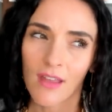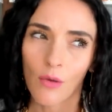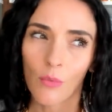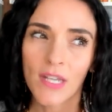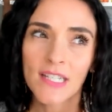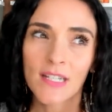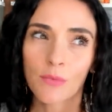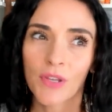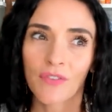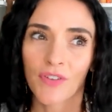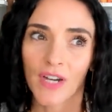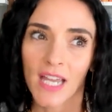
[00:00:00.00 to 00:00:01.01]
When did we
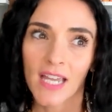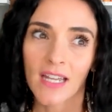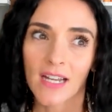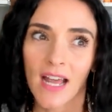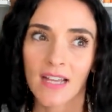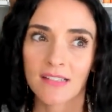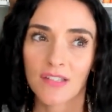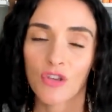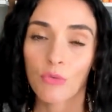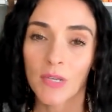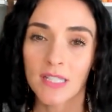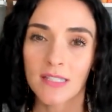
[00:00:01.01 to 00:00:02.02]
forget as
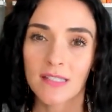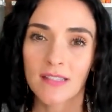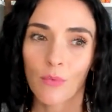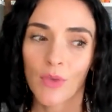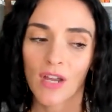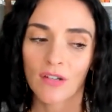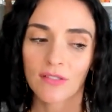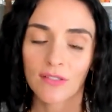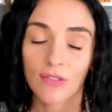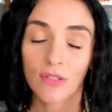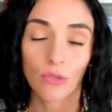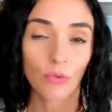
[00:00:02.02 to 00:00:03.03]
humans that we are
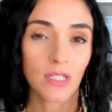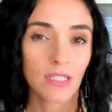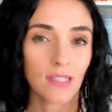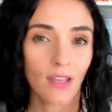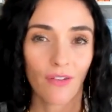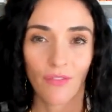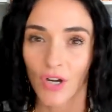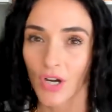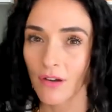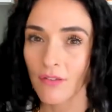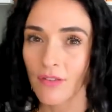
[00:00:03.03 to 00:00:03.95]
stewards of Earth?